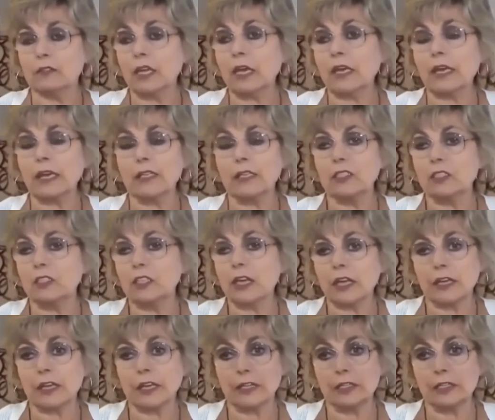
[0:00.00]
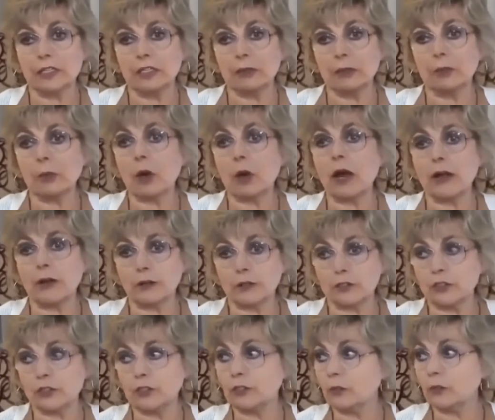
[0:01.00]
decades and decades
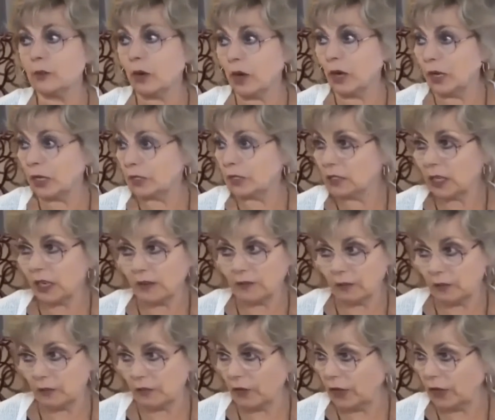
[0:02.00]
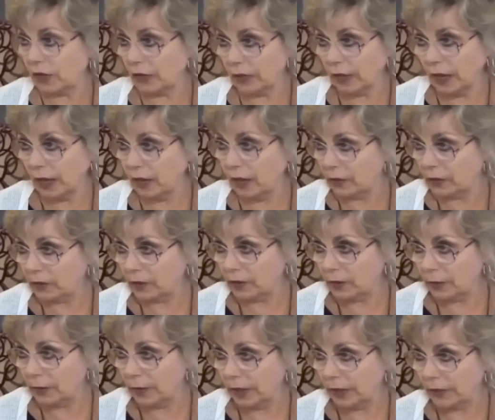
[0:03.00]
prior to us ever finding out
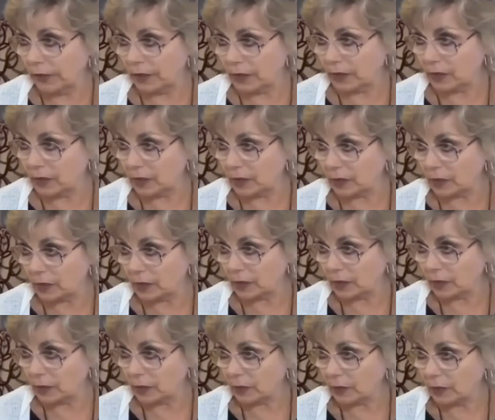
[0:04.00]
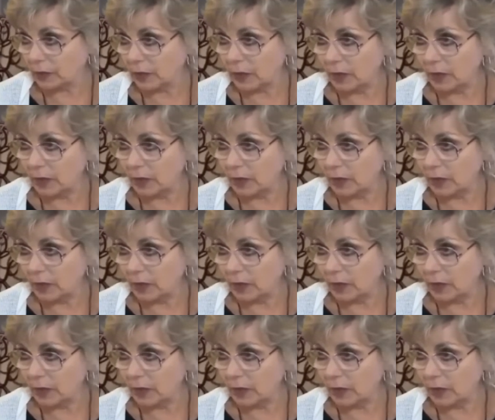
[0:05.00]
about these things.